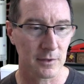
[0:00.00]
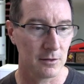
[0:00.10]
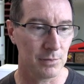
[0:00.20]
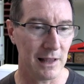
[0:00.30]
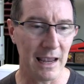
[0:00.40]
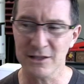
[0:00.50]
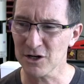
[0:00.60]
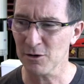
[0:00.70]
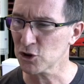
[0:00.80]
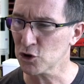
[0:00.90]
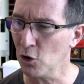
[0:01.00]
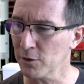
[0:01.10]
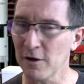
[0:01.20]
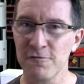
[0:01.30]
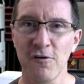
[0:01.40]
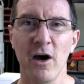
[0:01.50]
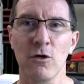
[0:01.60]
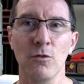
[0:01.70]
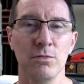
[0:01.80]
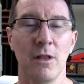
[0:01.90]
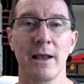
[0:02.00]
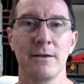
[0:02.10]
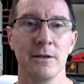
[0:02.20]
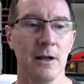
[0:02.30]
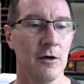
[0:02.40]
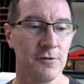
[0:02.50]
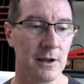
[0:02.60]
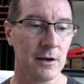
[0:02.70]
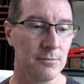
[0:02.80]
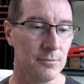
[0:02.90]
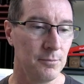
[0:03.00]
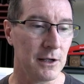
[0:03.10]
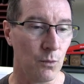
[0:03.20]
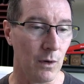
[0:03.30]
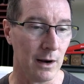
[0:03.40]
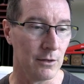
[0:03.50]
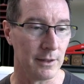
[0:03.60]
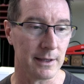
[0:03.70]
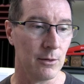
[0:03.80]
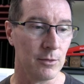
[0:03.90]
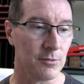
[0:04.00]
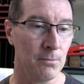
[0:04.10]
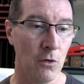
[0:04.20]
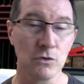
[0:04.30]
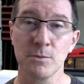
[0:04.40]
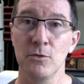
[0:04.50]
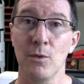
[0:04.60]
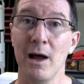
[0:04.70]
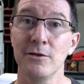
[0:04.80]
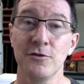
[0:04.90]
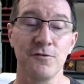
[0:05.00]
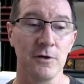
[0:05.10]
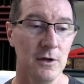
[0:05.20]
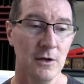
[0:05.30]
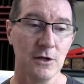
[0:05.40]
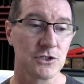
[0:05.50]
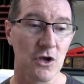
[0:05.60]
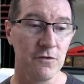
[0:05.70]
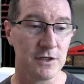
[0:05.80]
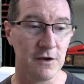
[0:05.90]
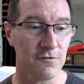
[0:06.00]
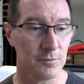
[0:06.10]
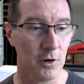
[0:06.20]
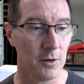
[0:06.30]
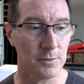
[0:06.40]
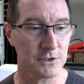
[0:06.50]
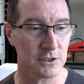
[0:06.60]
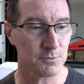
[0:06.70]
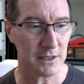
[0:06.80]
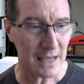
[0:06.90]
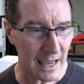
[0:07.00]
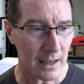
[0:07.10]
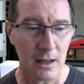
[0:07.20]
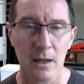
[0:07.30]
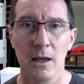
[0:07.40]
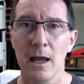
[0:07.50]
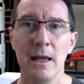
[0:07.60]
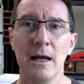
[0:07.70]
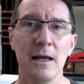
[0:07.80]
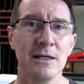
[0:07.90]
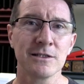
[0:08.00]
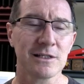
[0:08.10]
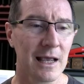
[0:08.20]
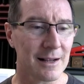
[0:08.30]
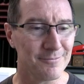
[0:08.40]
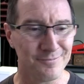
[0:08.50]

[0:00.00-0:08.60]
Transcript: plans. I'm not sure what their final, if they're going to pick one or they're going with multiple ones for serving different purposes. But yeah, it's like,